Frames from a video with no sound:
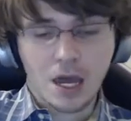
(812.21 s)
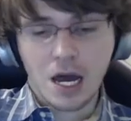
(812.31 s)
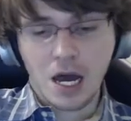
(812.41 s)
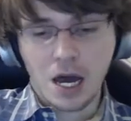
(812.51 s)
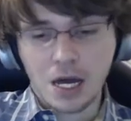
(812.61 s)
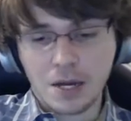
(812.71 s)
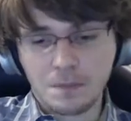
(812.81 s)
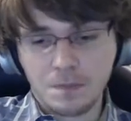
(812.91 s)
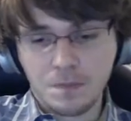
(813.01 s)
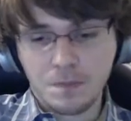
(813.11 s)

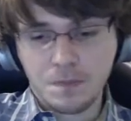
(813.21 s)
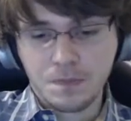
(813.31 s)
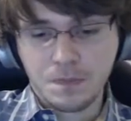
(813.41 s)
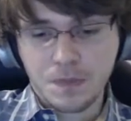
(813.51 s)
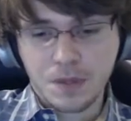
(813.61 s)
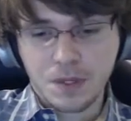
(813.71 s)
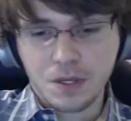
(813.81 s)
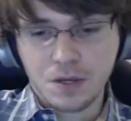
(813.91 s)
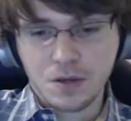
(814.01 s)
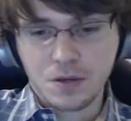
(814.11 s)
Um,
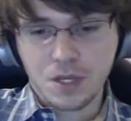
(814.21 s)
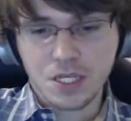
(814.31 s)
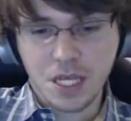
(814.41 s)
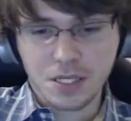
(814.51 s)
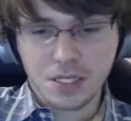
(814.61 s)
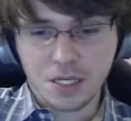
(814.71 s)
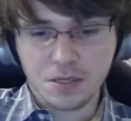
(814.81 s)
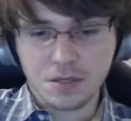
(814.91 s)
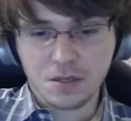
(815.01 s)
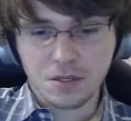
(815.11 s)
the
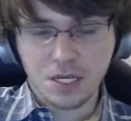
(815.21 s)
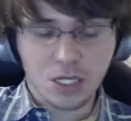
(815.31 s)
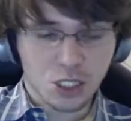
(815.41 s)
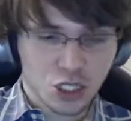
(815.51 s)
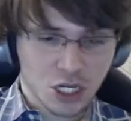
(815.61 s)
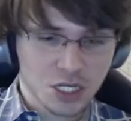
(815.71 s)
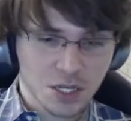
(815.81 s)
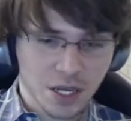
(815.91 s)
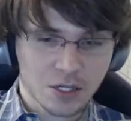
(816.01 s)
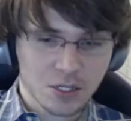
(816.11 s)
census is just
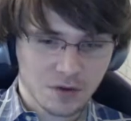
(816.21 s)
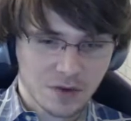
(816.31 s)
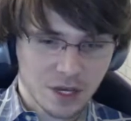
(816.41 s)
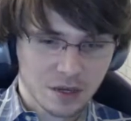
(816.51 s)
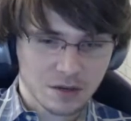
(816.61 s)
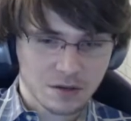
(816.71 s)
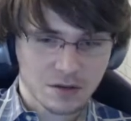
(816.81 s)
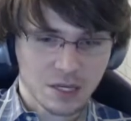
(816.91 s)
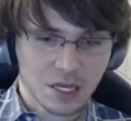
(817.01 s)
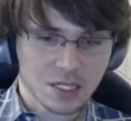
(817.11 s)
like a survey,
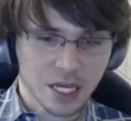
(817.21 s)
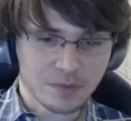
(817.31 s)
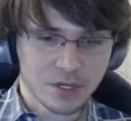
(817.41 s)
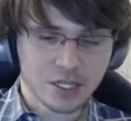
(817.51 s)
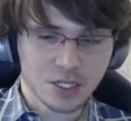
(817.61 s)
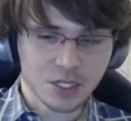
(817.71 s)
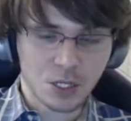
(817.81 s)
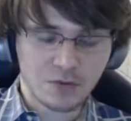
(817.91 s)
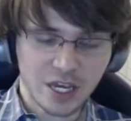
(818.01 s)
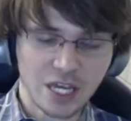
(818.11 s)
except it's a
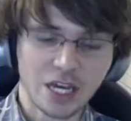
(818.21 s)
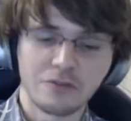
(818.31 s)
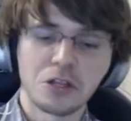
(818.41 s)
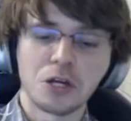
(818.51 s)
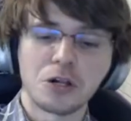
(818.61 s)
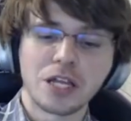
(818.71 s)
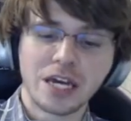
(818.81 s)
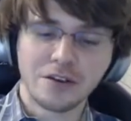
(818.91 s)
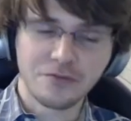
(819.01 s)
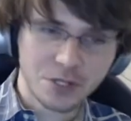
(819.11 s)
survey of literally
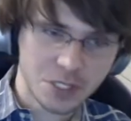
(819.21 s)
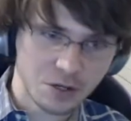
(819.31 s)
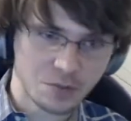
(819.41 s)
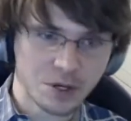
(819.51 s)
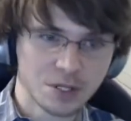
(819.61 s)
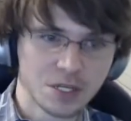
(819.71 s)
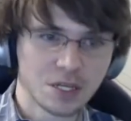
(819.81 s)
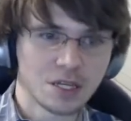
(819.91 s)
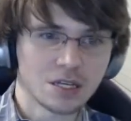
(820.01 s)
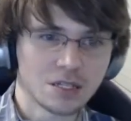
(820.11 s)
every single person in
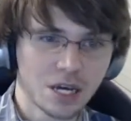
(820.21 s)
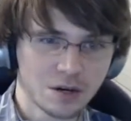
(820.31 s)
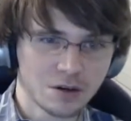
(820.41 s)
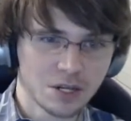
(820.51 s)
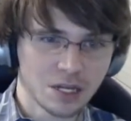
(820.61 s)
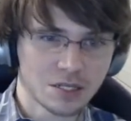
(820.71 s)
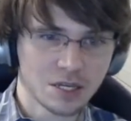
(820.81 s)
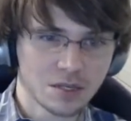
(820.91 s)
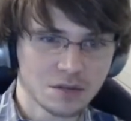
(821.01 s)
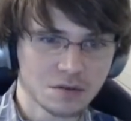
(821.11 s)
the entire United
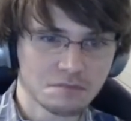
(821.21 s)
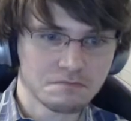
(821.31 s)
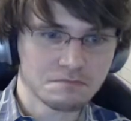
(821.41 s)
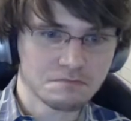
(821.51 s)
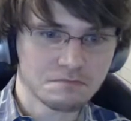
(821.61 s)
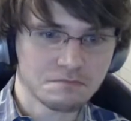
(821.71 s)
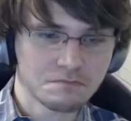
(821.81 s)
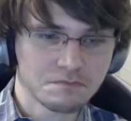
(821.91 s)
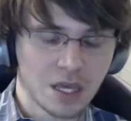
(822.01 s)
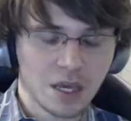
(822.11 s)
States.
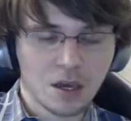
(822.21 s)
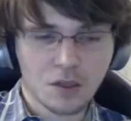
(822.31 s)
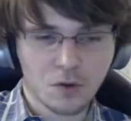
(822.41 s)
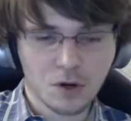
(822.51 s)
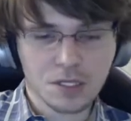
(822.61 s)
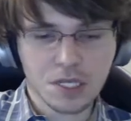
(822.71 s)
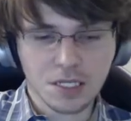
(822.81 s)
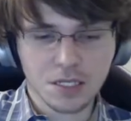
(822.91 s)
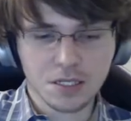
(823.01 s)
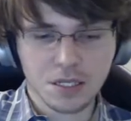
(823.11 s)
The word
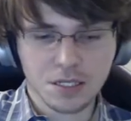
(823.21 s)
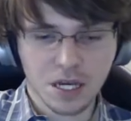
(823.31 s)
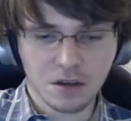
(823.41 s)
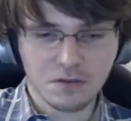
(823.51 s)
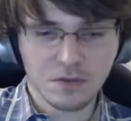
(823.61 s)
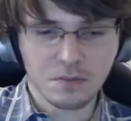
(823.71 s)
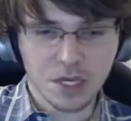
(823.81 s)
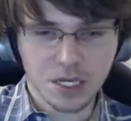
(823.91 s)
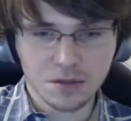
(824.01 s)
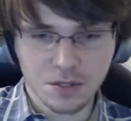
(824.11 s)
census itself
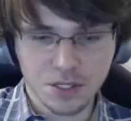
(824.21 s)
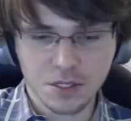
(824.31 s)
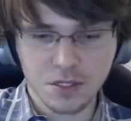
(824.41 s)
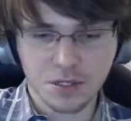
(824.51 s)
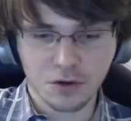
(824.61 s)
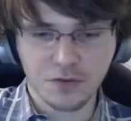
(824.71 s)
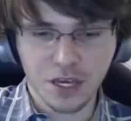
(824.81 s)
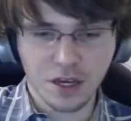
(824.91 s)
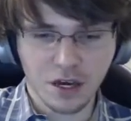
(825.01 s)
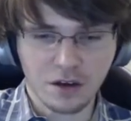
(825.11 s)
means
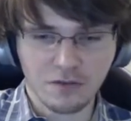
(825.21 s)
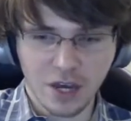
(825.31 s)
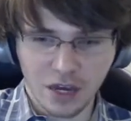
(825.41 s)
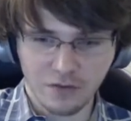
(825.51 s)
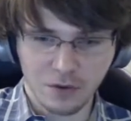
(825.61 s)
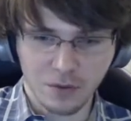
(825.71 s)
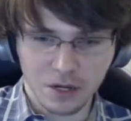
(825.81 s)
survey of everyone.